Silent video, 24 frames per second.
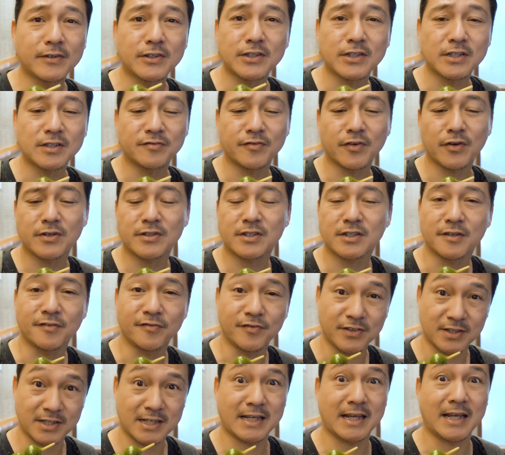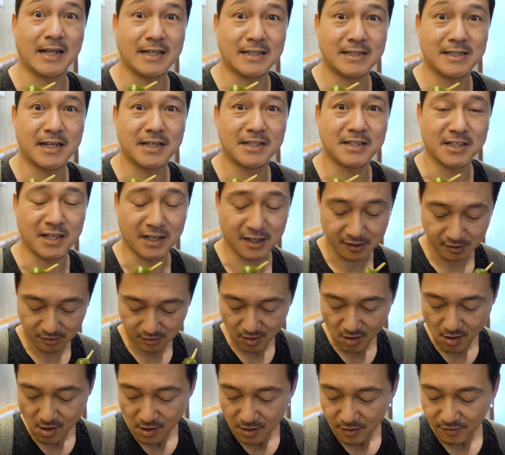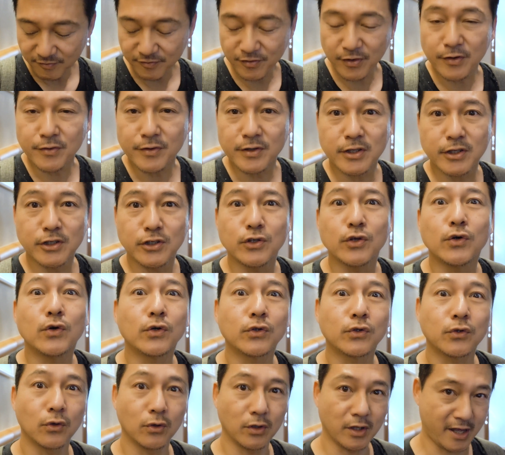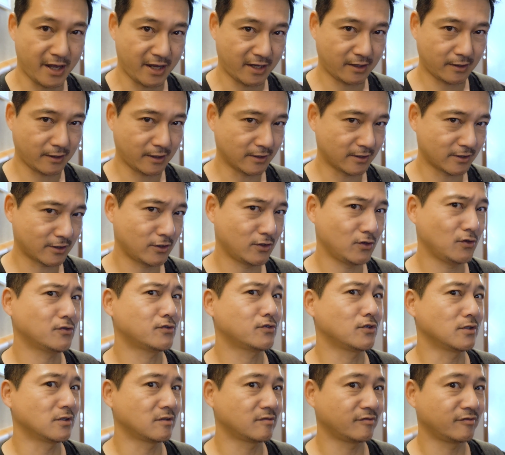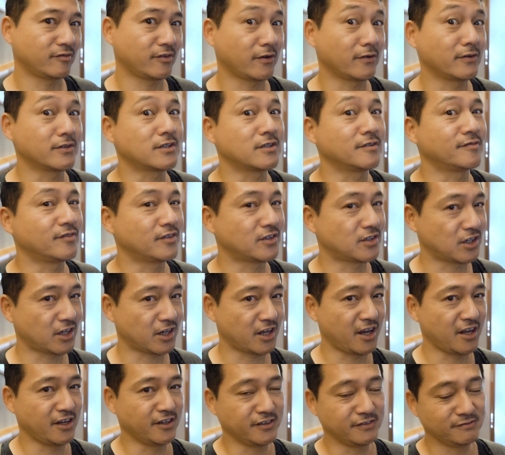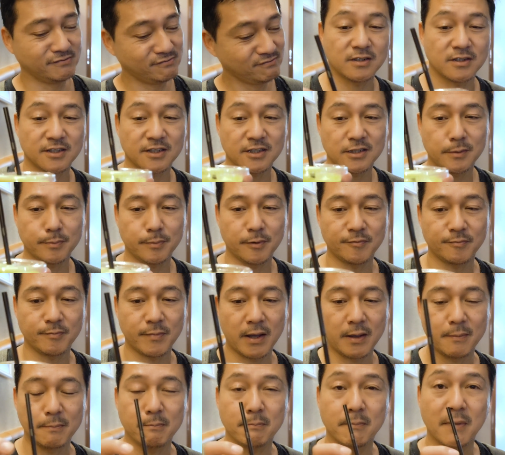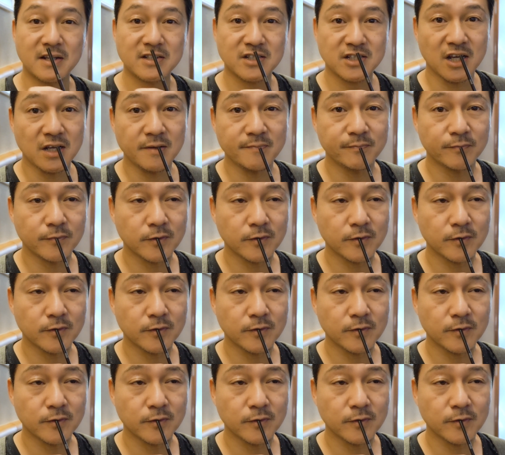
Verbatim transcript: This is very sophisticated tasting. Very Kyoto-like, because Kyoto is very sophisticated. Sip of my matcha.